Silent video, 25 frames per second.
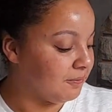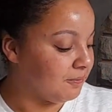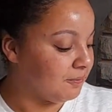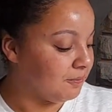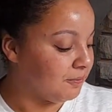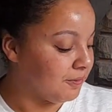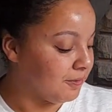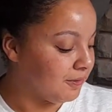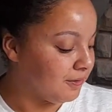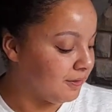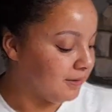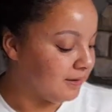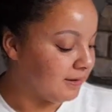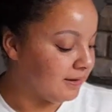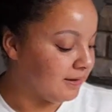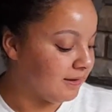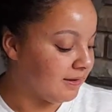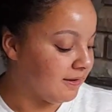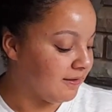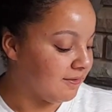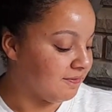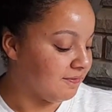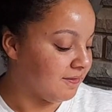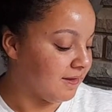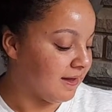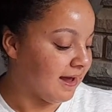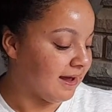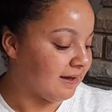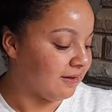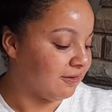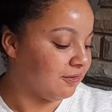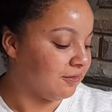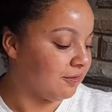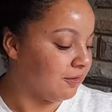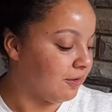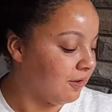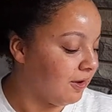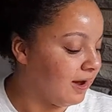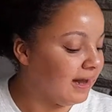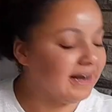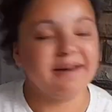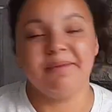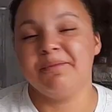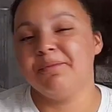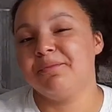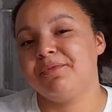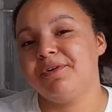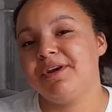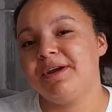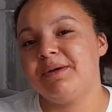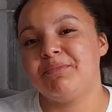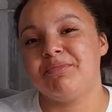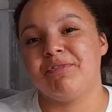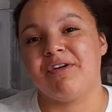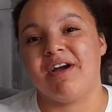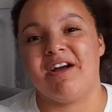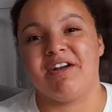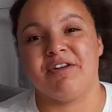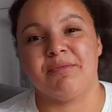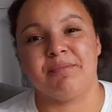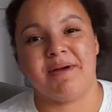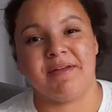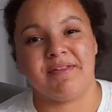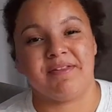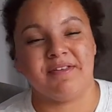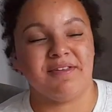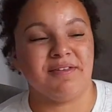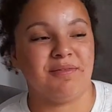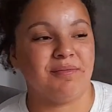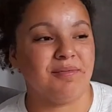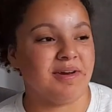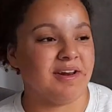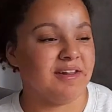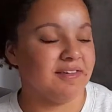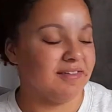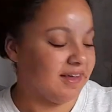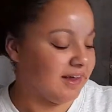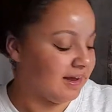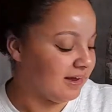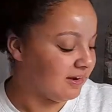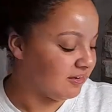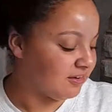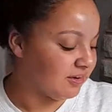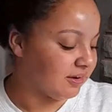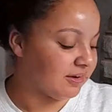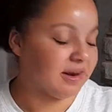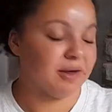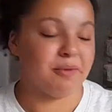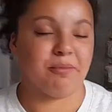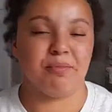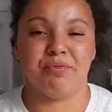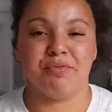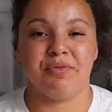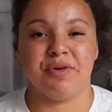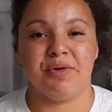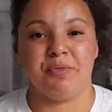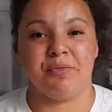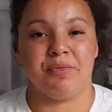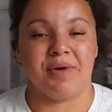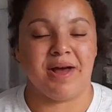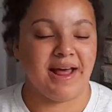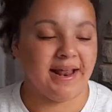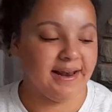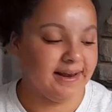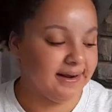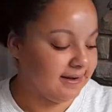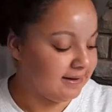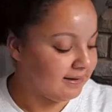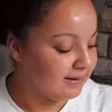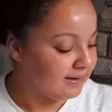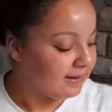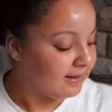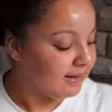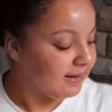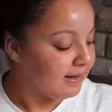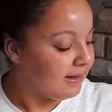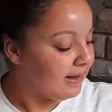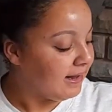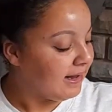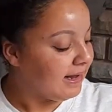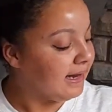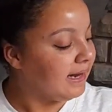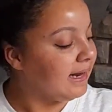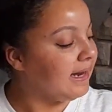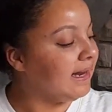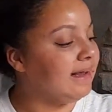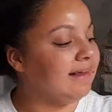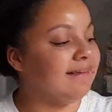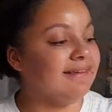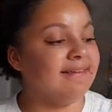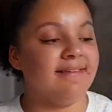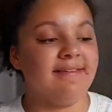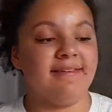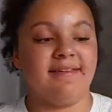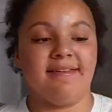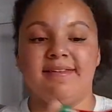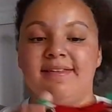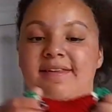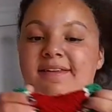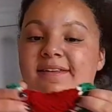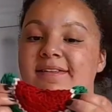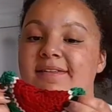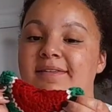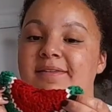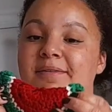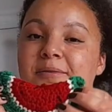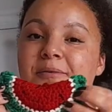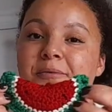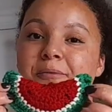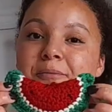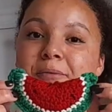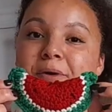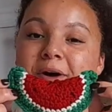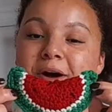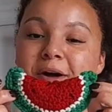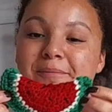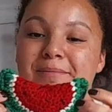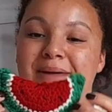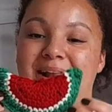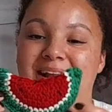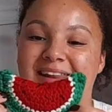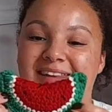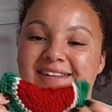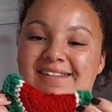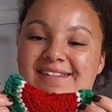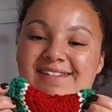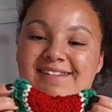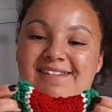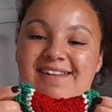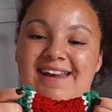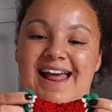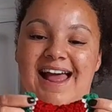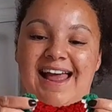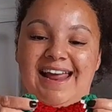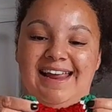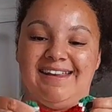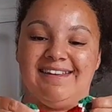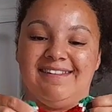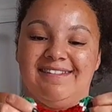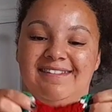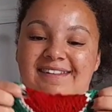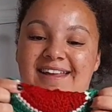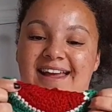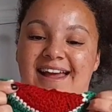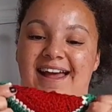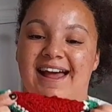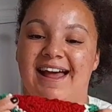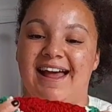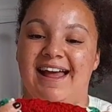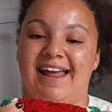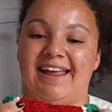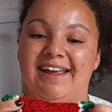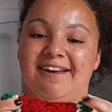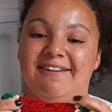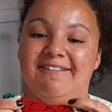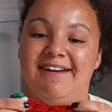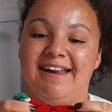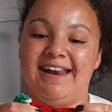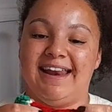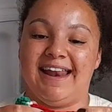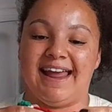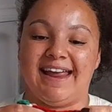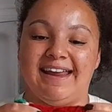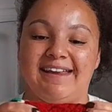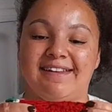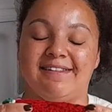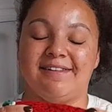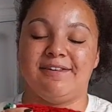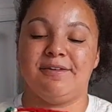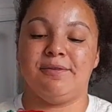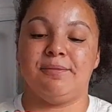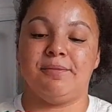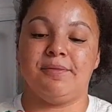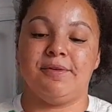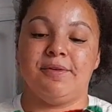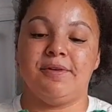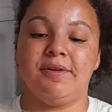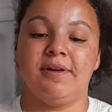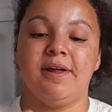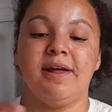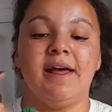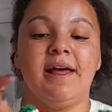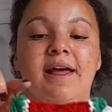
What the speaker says: one that I saw, and I'm pretty proud about this one, I think it turned out pretty well, is this watermelon slice. I quite like this one.